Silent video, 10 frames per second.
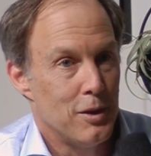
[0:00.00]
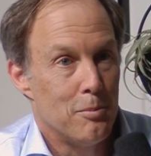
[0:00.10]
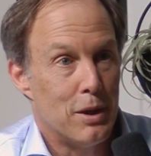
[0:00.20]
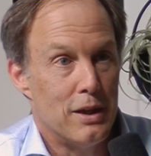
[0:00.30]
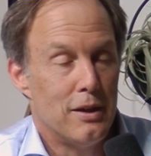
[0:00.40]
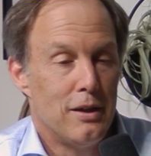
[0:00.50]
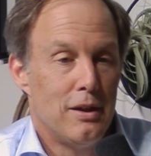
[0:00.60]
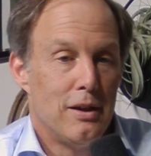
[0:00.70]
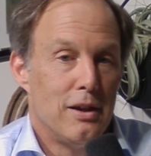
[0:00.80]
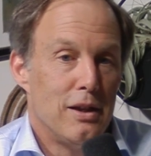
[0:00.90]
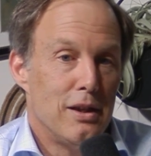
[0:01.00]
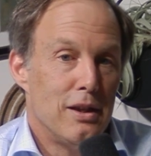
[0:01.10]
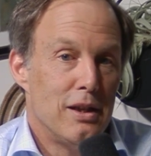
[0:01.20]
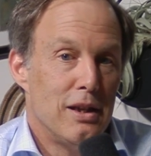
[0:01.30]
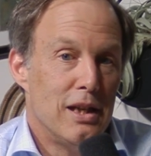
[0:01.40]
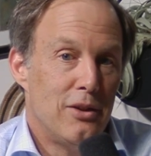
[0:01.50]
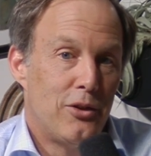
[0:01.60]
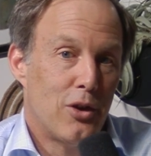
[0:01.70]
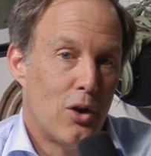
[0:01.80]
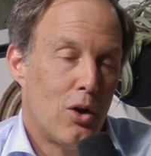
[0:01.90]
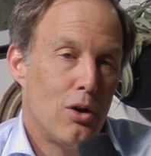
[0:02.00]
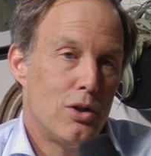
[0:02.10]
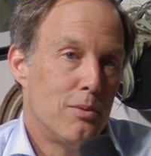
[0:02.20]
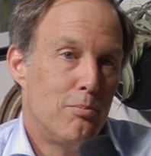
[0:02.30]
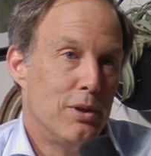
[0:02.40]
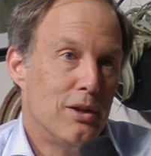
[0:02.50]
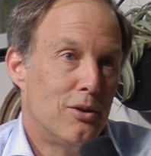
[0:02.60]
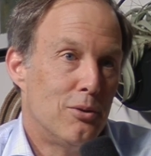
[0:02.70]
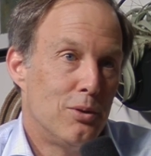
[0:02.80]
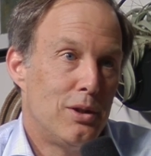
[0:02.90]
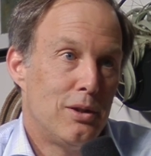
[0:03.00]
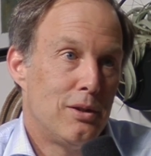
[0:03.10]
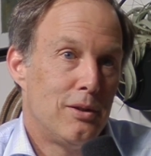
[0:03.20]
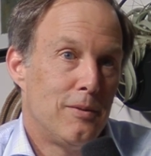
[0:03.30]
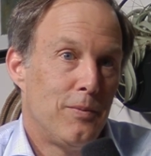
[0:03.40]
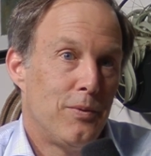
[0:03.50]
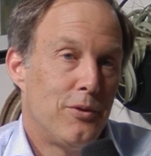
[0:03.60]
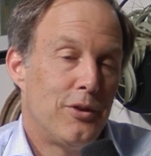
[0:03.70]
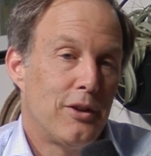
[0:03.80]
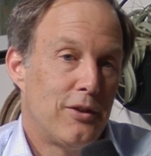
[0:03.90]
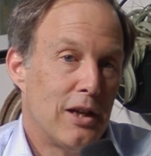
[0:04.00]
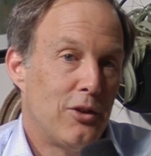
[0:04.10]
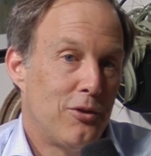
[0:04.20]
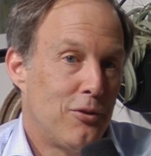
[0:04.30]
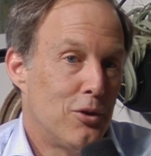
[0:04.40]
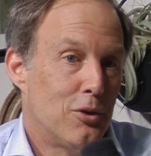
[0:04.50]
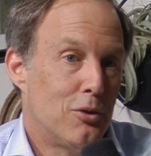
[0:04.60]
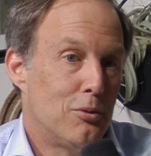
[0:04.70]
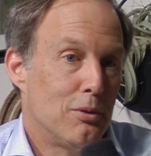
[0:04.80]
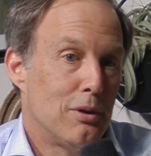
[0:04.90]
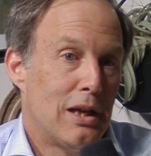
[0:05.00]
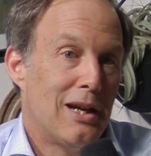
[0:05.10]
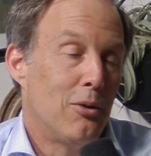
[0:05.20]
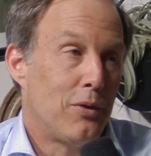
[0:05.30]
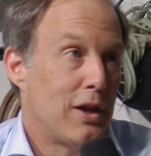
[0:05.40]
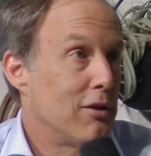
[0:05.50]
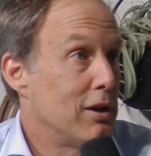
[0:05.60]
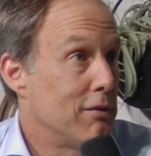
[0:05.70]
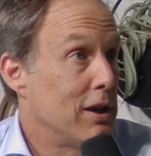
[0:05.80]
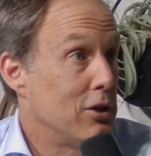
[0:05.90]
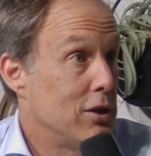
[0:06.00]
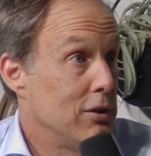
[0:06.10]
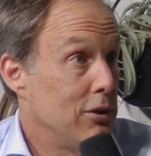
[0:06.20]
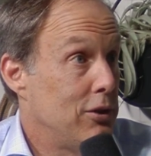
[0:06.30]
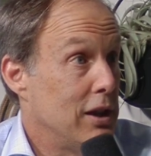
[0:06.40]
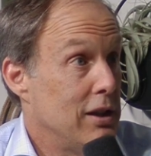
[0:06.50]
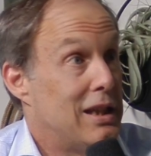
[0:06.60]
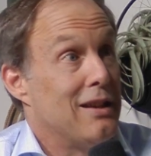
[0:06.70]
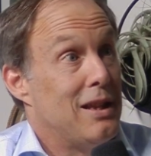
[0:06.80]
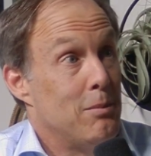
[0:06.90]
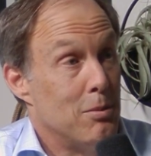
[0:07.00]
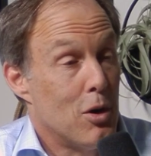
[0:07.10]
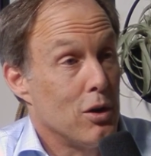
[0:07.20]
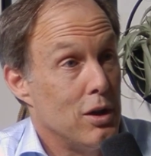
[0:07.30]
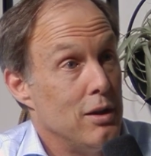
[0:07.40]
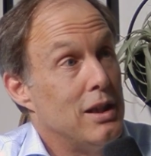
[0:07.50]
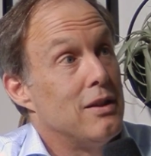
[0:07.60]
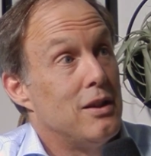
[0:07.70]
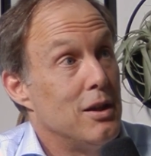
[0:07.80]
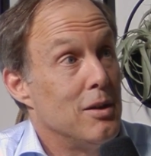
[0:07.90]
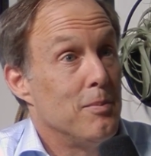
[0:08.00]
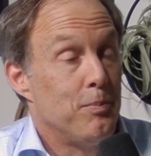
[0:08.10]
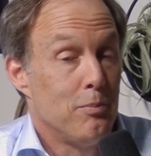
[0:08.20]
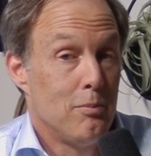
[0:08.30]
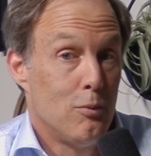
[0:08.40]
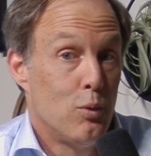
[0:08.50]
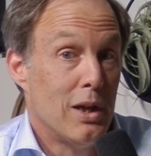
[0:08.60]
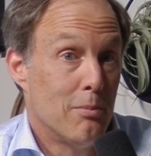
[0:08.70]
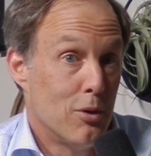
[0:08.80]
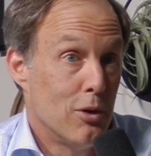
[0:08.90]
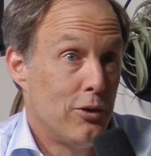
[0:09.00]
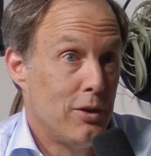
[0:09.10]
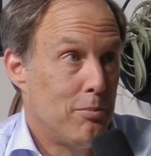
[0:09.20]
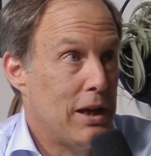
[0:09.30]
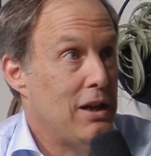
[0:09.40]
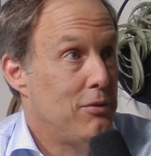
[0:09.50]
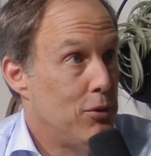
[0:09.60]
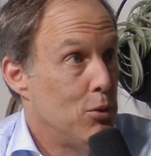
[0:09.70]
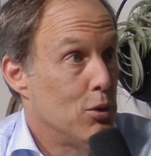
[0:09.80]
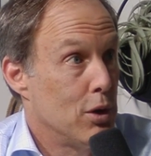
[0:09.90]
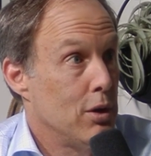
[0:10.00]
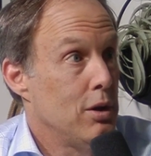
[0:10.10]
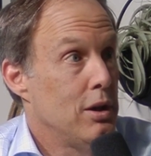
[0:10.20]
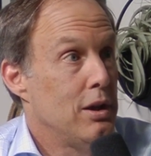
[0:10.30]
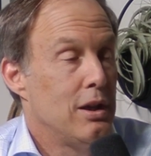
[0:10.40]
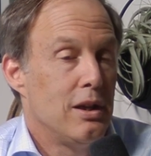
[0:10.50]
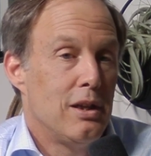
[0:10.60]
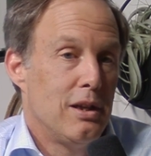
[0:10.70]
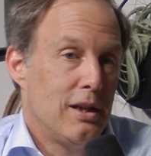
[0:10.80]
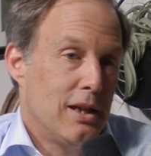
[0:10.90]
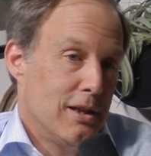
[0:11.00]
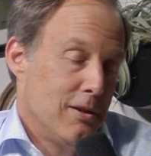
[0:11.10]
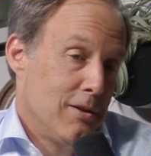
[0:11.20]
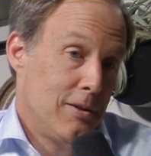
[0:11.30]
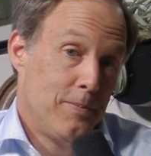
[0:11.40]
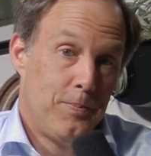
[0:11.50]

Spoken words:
But it's hard to build successful healthcare innovations and get them to market, get them reimbursed and paid for. And